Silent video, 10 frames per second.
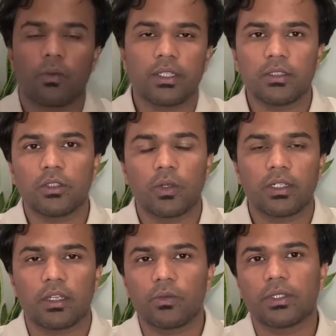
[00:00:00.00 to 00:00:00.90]
Once you are
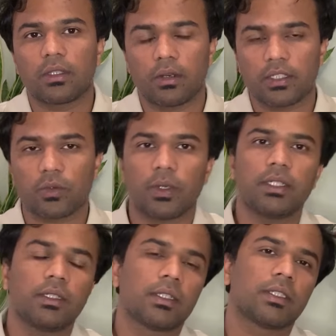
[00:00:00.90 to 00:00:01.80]
done with risk
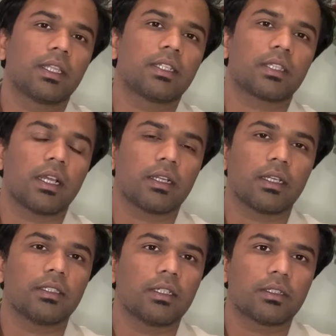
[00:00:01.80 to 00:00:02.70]
1, there is
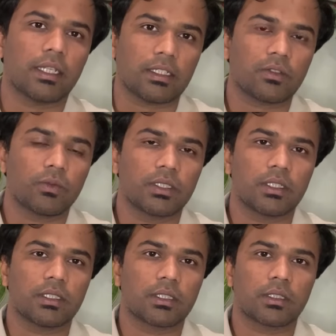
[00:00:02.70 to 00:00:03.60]
another test which
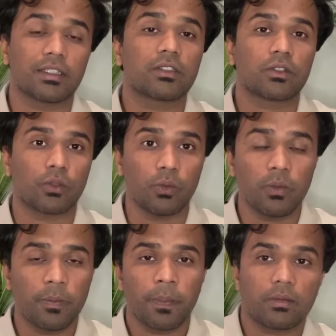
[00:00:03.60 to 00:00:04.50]
is risk
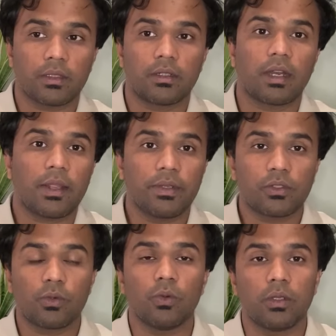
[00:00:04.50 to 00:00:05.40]
2. The driving
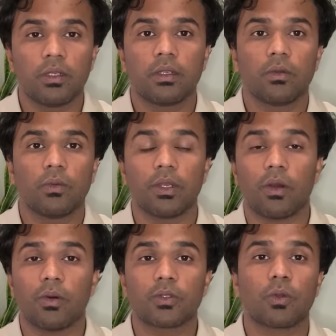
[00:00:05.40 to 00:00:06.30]
school will
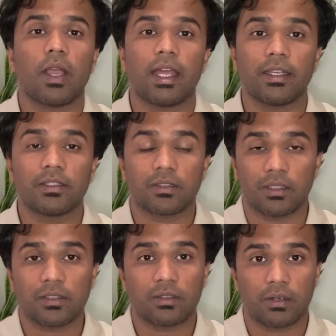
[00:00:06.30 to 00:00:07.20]
also arrange
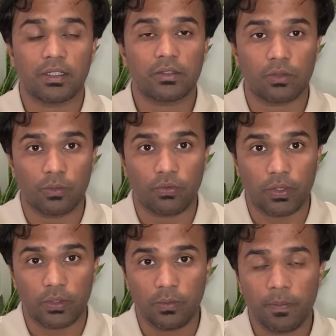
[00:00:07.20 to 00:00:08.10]
this risk 2 for
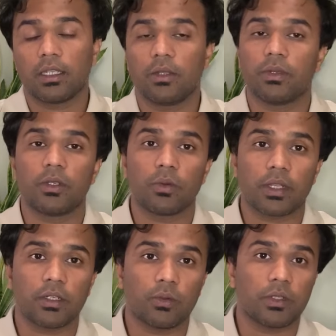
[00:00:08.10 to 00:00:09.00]
you. Even you
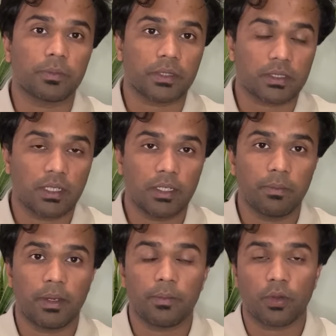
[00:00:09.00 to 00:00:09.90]
can do it personally
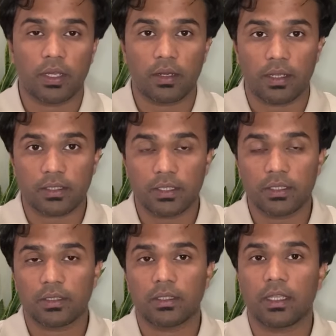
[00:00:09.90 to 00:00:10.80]
by booking
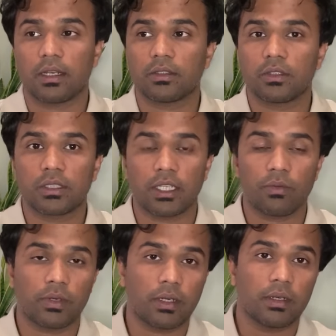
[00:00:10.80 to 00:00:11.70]
classes. There are
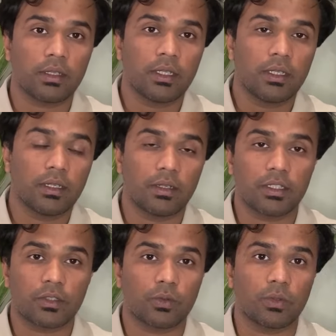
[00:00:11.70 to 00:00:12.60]
several
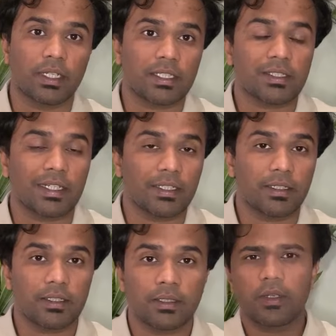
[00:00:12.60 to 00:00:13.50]
risk 2 test
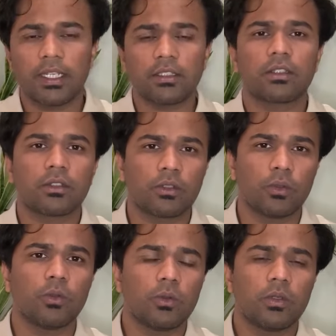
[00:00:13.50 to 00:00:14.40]
centers. Risk
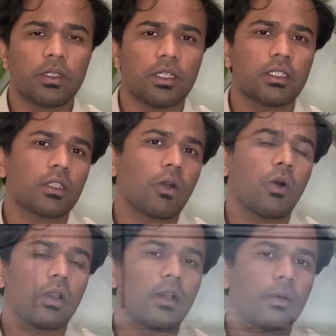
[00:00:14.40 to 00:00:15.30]
2 is all